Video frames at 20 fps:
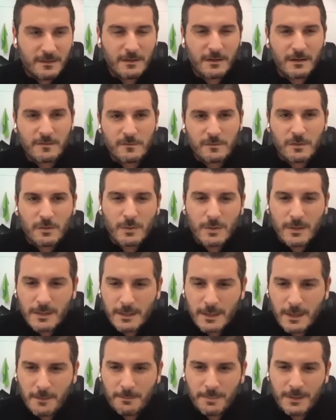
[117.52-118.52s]
as a UAE
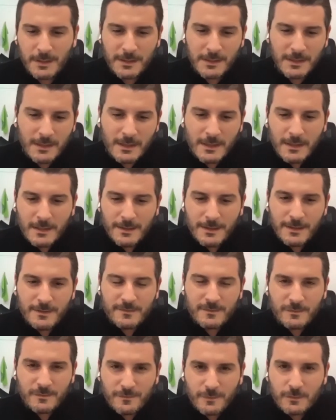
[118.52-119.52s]
company as
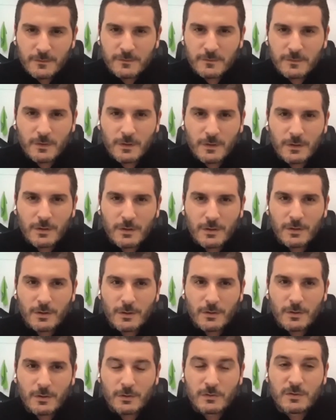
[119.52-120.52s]
the first
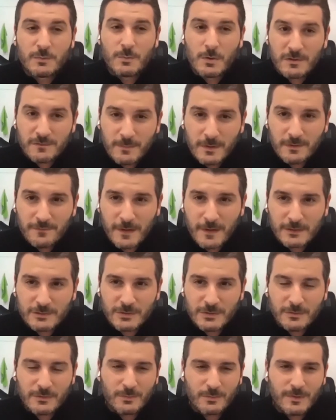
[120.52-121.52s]
automotive
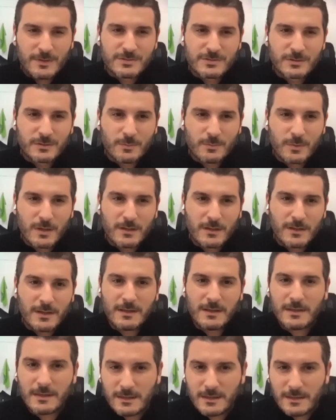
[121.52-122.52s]
manufacturer in the region, in